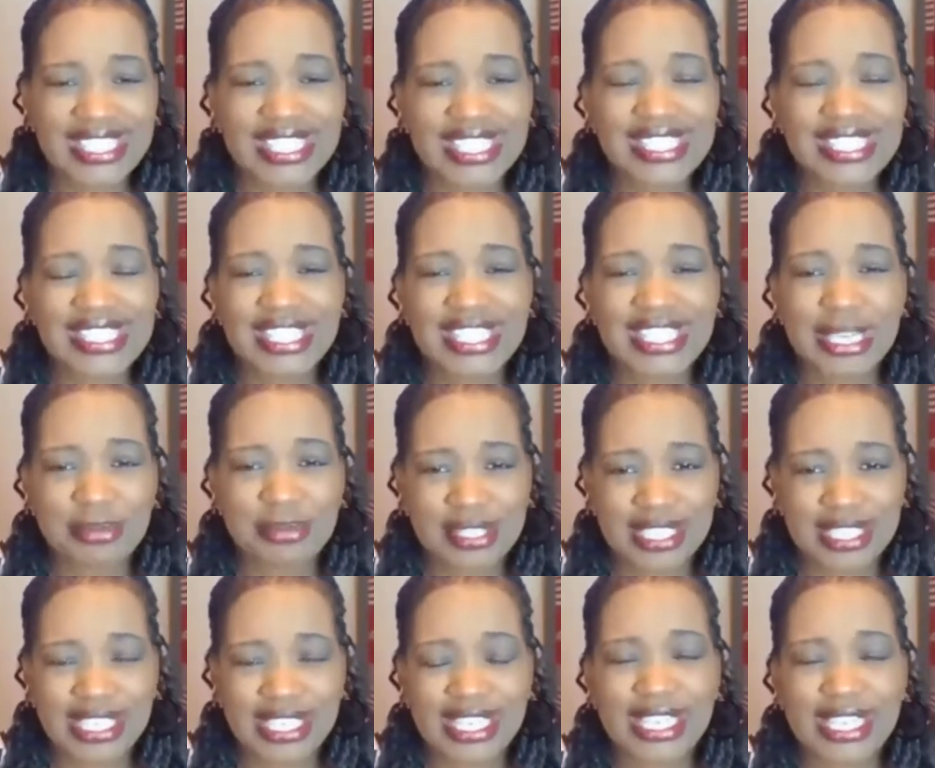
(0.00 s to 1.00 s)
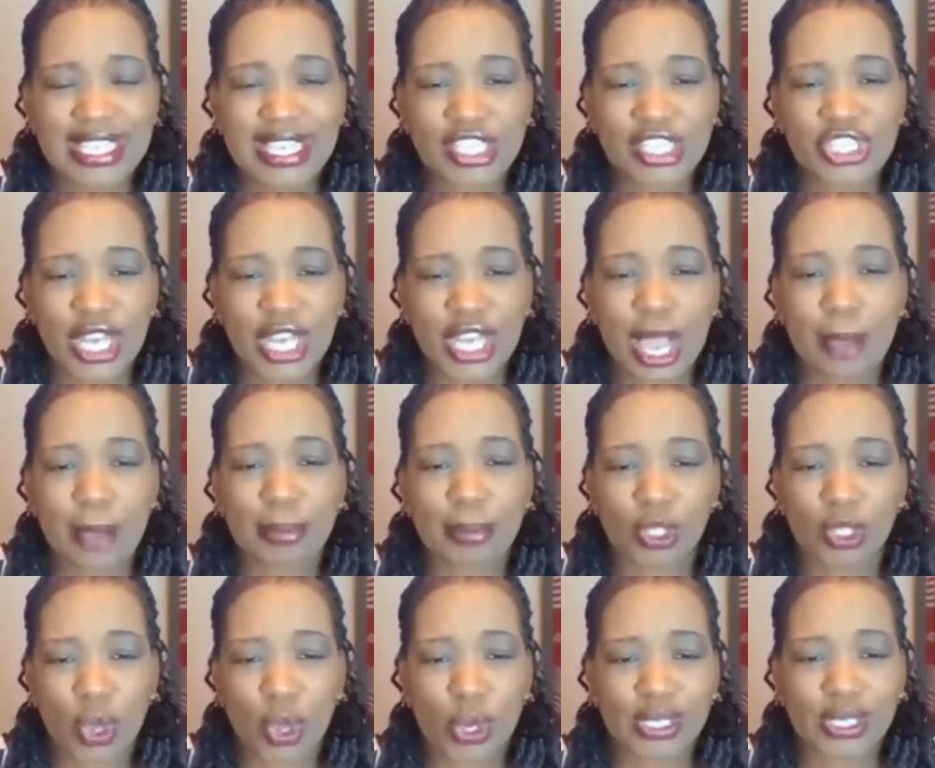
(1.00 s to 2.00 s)
10 tips to getting a
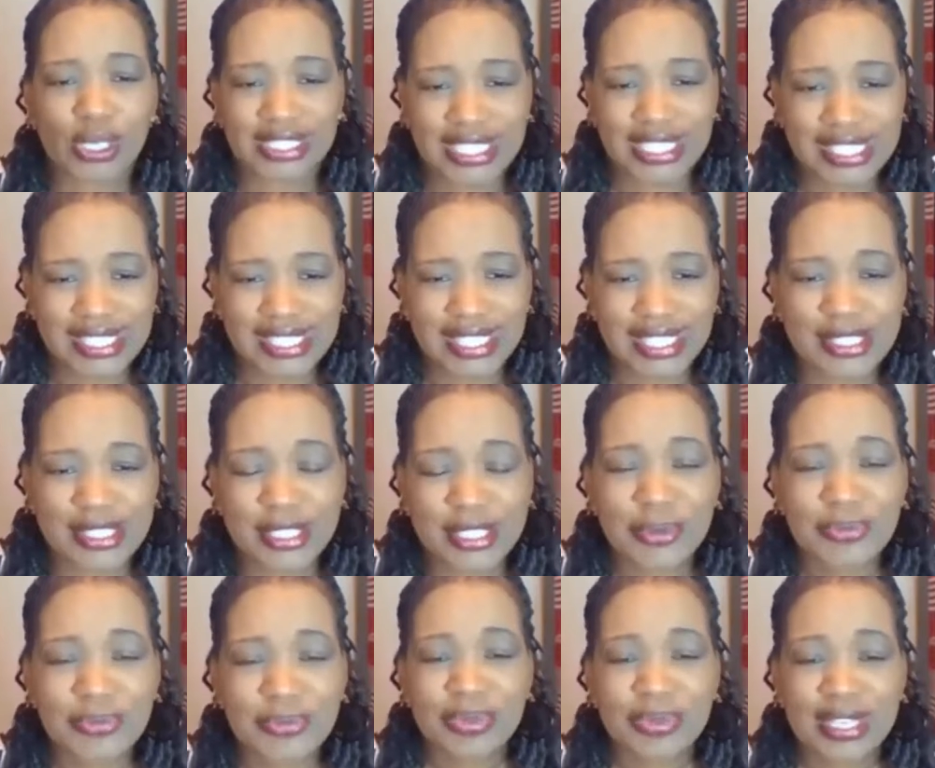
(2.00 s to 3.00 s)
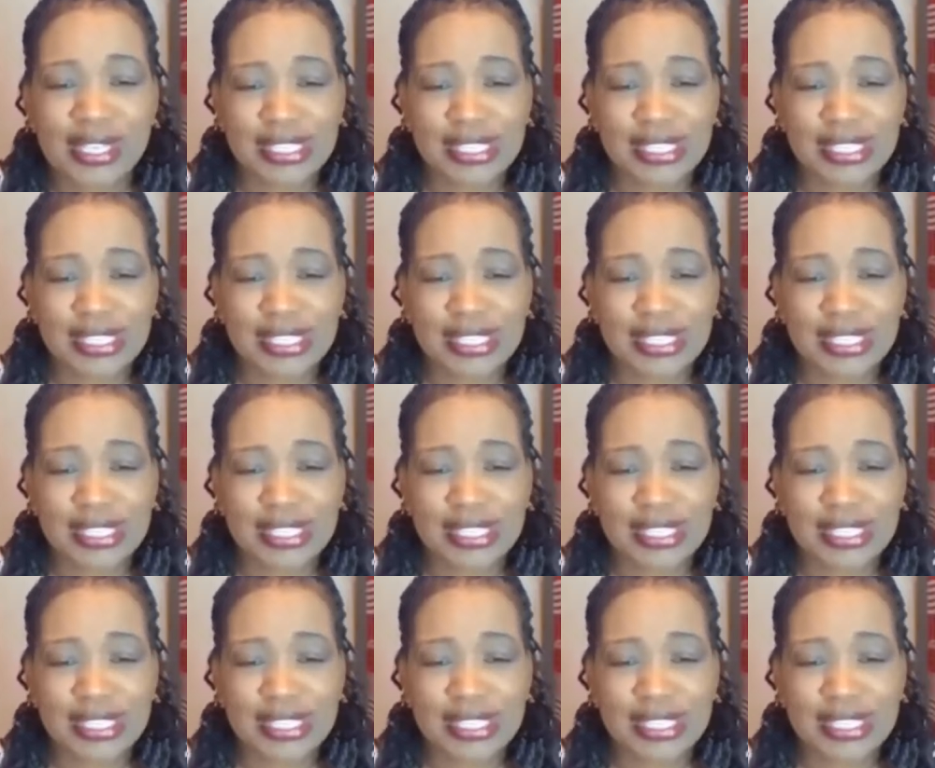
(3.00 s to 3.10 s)
job long distance.